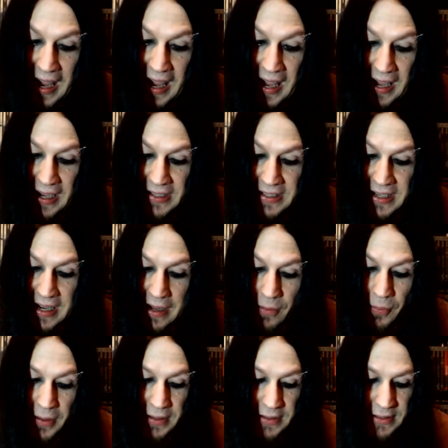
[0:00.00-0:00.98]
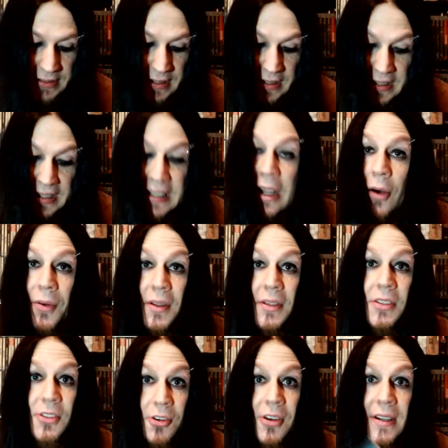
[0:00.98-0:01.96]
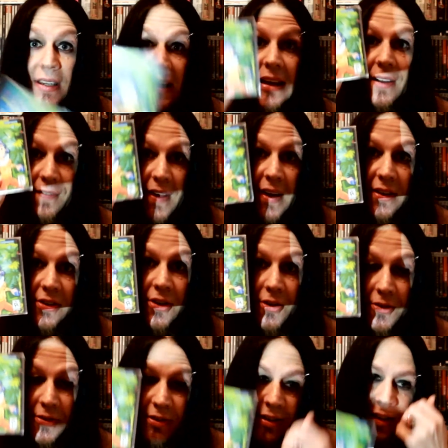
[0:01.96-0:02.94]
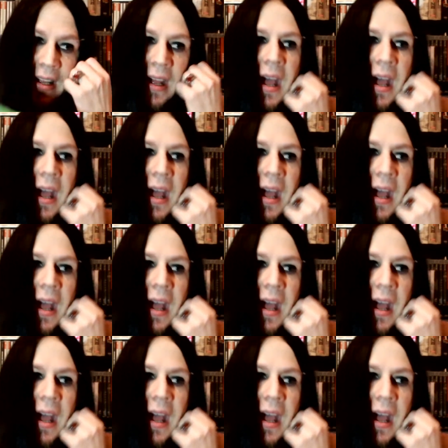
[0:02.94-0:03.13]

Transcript: and it was Leona's Tricky Adventures.